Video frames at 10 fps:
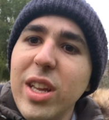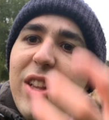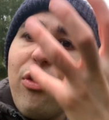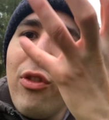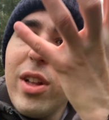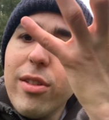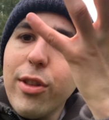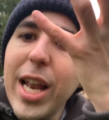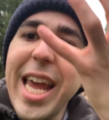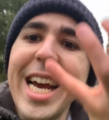It
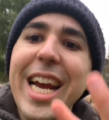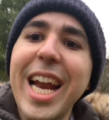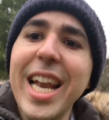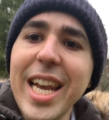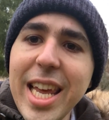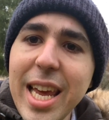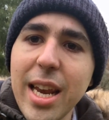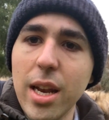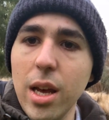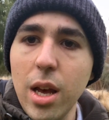feels like a
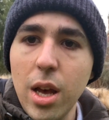clean